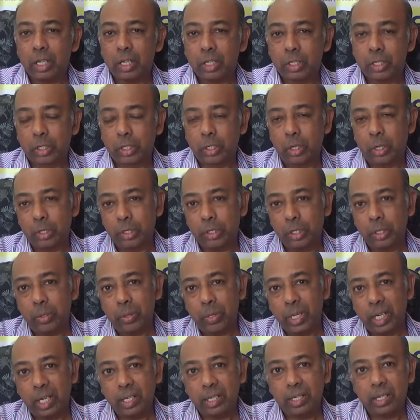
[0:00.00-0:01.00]
So
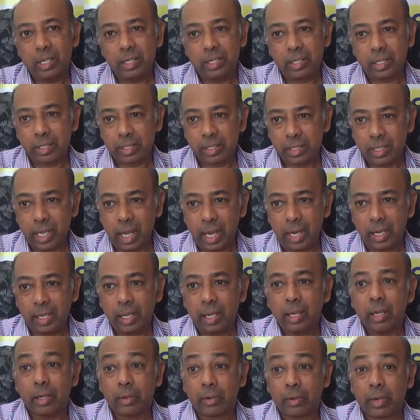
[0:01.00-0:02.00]
due diligence is done
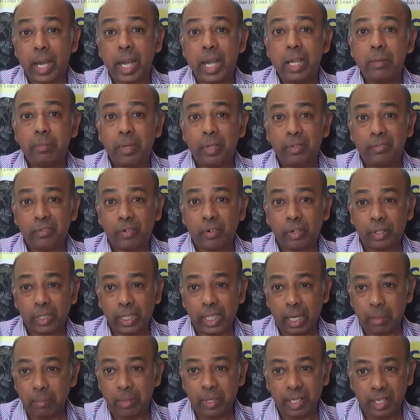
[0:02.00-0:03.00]
right before
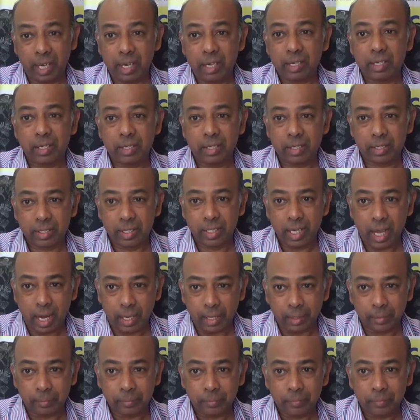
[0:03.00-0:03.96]
the application is done.